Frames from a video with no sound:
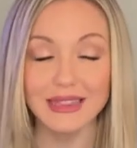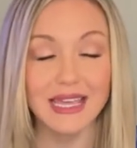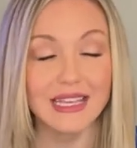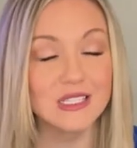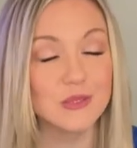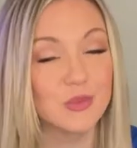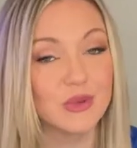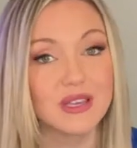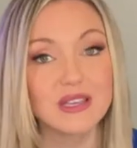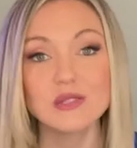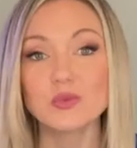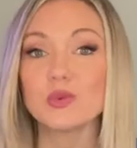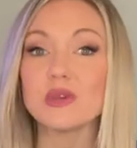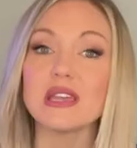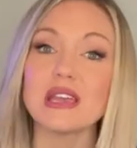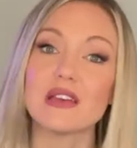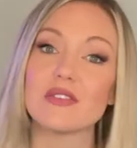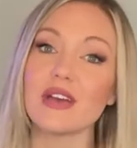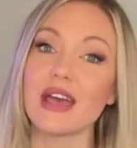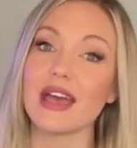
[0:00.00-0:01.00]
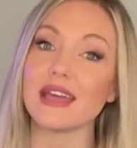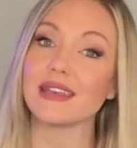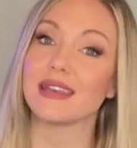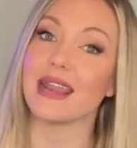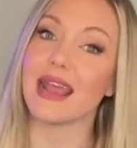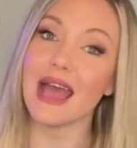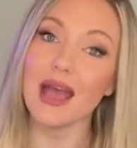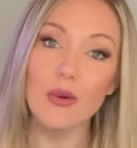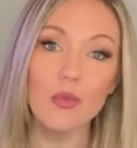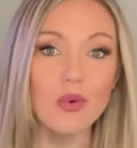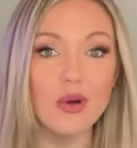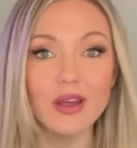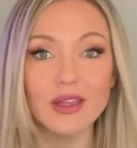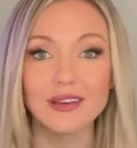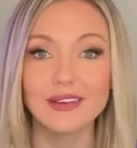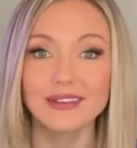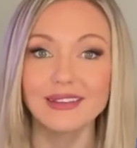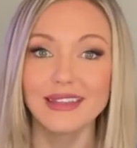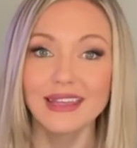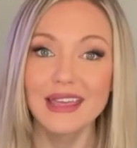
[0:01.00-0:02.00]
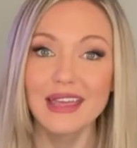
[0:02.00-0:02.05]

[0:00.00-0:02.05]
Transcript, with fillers: That's because we have had not one,